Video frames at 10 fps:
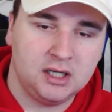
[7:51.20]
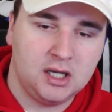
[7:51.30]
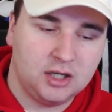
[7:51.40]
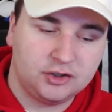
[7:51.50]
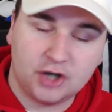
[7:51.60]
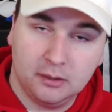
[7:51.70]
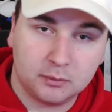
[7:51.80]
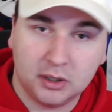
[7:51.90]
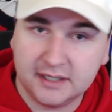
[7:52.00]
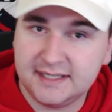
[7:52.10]
top
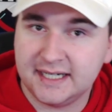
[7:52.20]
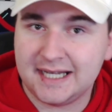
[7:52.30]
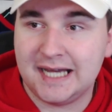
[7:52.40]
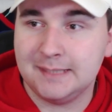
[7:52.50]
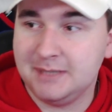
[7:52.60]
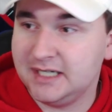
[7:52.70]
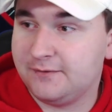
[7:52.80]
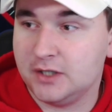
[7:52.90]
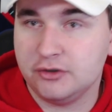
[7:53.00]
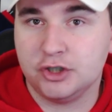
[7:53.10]
quality academy
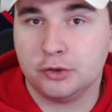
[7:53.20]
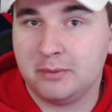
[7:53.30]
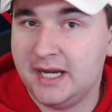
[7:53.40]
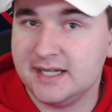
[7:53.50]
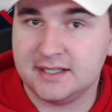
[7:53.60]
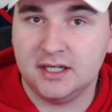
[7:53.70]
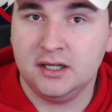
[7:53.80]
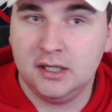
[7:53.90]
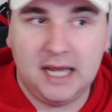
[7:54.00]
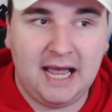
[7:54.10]
for those young players that
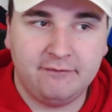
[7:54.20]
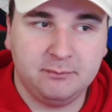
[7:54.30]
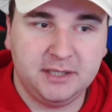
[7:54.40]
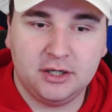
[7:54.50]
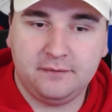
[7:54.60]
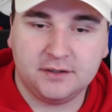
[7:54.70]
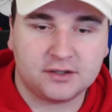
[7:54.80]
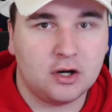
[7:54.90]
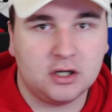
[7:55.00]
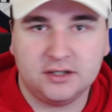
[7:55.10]
haven't been offered
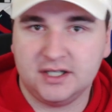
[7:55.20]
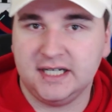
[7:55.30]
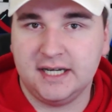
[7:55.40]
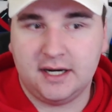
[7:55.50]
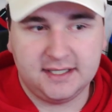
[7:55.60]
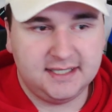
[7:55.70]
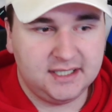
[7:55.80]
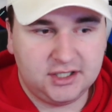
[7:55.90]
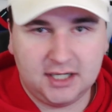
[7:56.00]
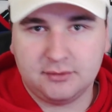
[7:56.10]
scholars at
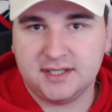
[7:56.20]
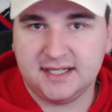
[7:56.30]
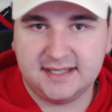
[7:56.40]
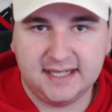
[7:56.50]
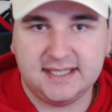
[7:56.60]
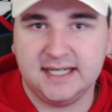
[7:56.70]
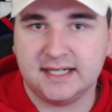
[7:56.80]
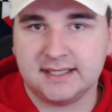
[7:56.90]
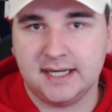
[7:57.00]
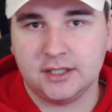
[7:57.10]
United, Chelsea, City,
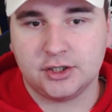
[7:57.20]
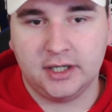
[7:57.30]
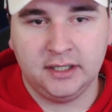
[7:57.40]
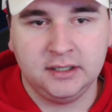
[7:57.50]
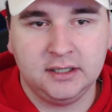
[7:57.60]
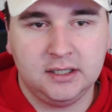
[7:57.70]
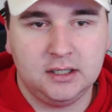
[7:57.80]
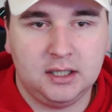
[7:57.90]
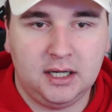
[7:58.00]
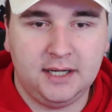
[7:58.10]
etc.
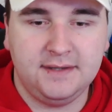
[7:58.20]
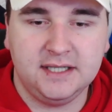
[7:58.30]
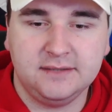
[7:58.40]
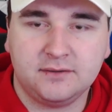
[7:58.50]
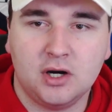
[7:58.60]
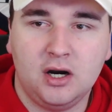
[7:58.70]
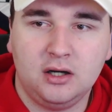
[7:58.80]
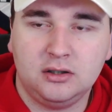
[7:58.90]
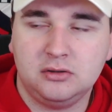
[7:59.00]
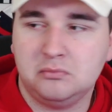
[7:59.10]
And then you've got
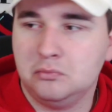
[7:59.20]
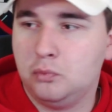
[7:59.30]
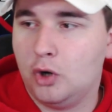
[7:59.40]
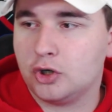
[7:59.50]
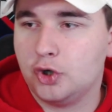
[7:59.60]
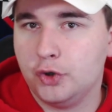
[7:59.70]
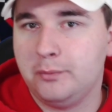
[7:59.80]
what could